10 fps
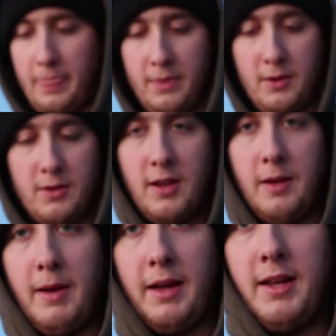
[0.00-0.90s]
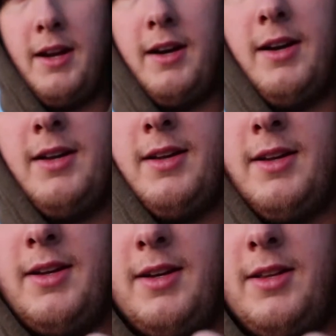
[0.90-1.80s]
Turns on back here.
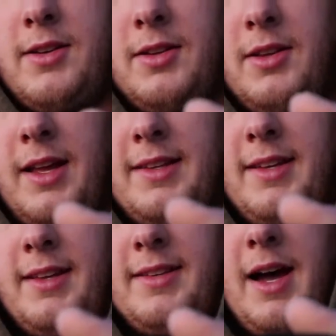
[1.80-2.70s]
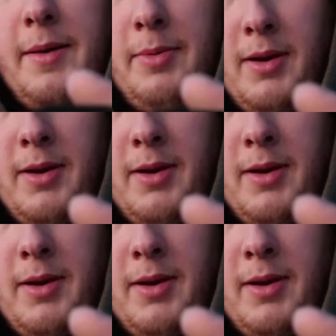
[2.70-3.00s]
There's little lights on the top.